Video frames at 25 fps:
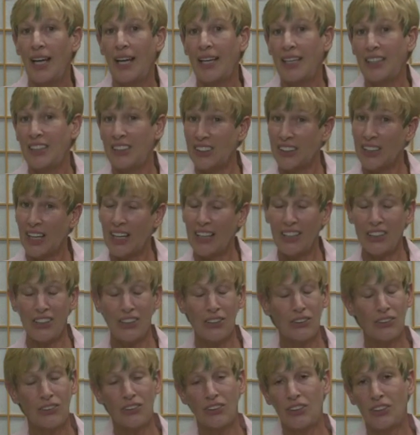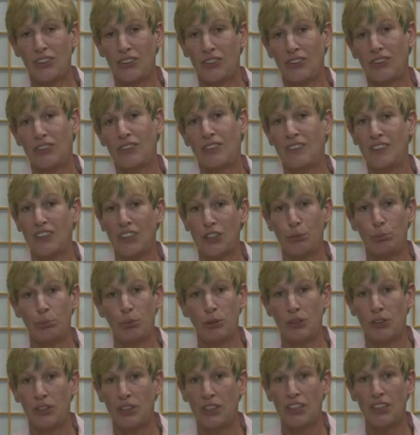And he's got years and years of
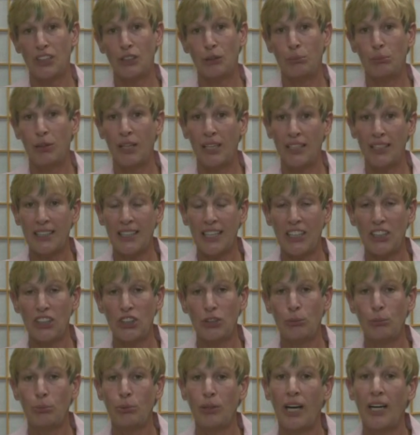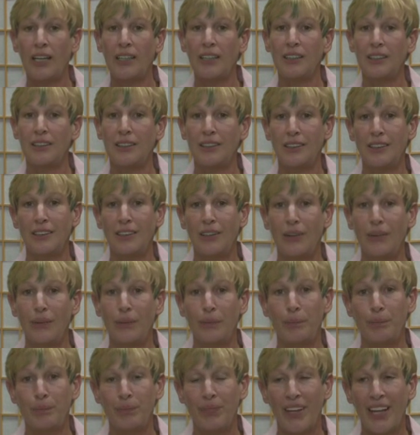experience in meditation practice. So
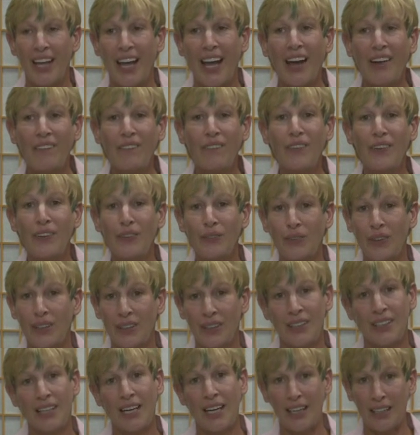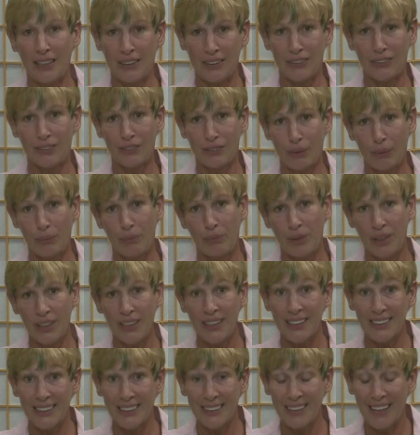everyone gains from
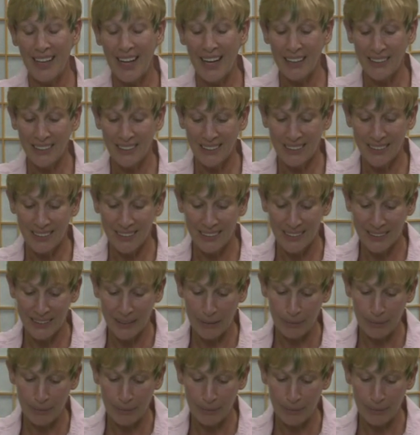his classes.